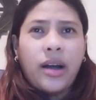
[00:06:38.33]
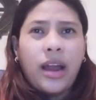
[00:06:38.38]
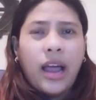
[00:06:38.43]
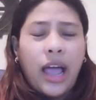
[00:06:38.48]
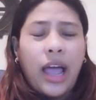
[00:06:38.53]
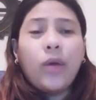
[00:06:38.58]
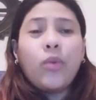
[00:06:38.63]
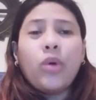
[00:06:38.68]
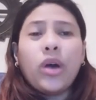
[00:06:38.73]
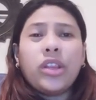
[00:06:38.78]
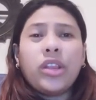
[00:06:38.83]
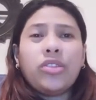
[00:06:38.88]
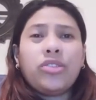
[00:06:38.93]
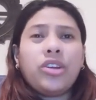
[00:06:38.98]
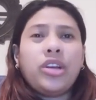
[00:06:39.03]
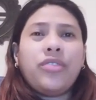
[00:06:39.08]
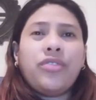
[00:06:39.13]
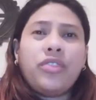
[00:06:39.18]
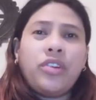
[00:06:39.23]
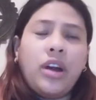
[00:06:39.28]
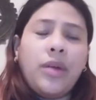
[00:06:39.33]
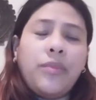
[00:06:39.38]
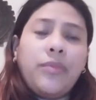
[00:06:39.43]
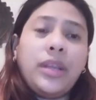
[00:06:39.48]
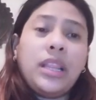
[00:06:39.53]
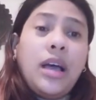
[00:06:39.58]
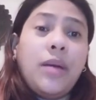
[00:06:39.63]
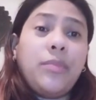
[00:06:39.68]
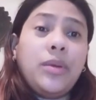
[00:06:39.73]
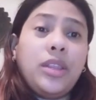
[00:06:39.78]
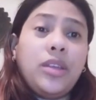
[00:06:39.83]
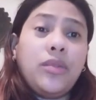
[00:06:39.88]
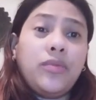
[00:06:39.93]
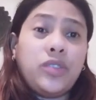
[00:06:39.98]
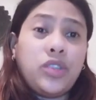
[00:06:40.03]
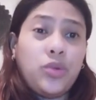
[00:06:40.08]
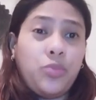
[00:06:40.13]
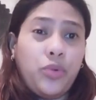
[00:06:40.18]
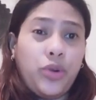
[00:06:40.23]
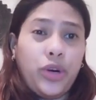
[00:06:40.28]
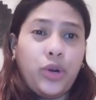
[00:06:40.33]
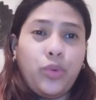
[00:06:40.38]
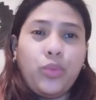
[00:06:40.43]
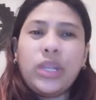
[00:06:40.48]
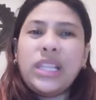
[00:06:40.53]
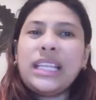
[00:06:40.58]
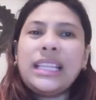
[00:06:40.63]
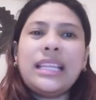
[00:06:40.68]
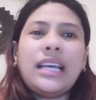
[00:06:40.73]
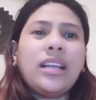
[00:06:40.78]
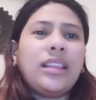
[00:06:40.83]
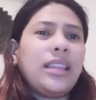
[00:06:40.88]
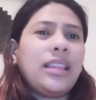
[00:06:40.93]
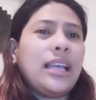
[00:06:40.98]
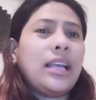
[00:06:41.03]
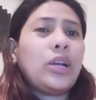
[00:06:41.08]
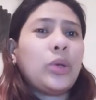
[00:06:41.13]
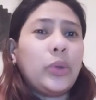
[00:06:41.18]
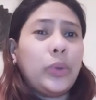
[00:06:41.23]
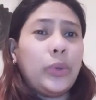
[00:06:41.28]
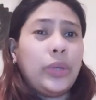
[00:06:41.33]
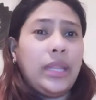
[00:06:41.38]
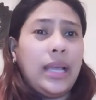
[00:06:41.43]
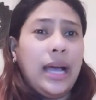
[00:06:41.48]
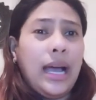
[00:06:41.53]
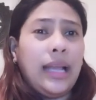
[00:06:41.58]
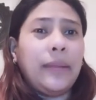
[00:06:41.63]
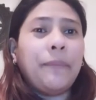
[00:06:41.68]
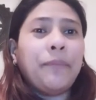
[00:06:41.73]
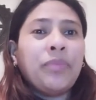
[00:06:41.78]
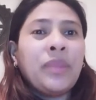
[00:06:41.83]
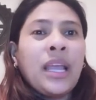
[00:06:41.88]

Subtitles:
I-134 affidavit of support. We did not include that.